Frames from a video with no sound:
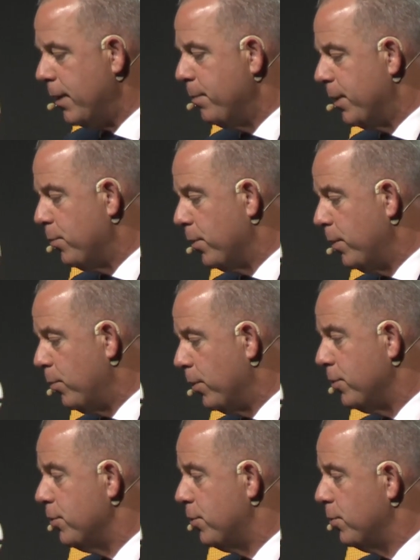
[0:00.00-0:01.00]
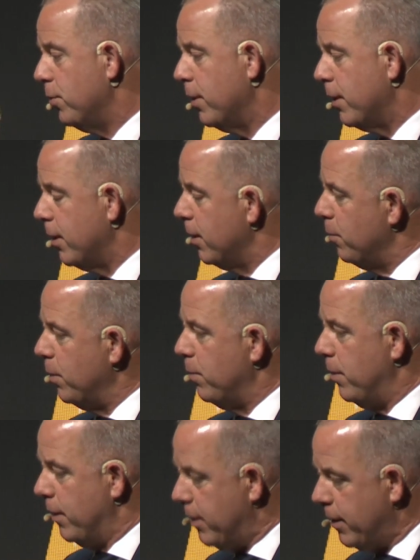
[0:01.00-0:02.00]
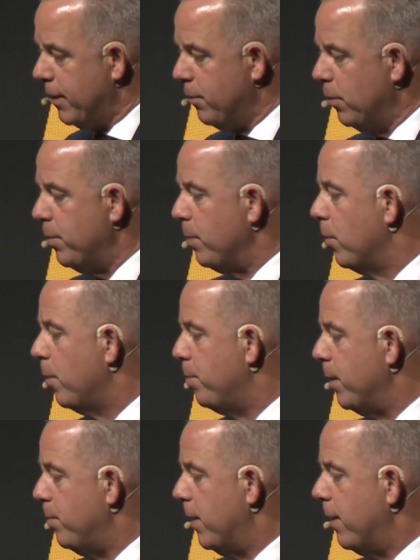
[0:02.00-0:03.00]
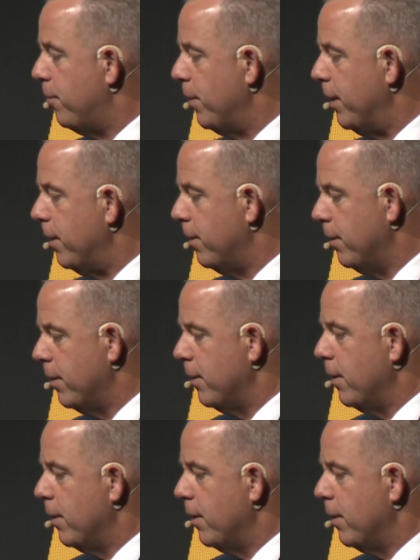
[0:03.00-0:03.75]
But what we want to do, and there will be more people every year,